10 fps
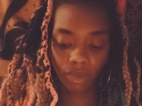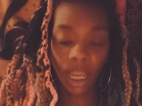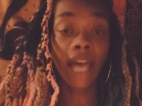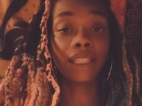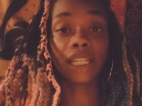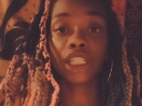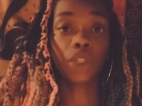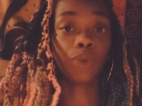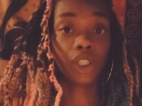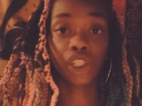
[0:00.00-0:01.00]
Unless you
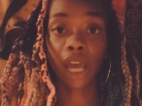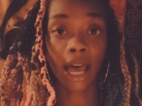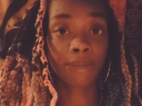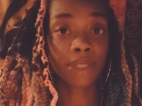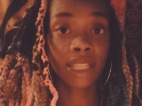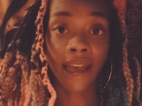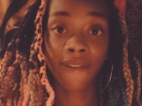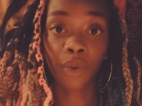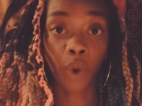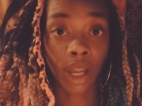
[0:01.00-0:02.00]
want your ops to have a
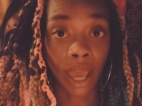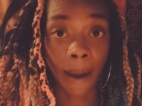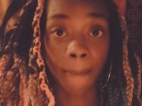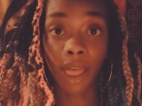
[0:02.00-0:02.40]
one up.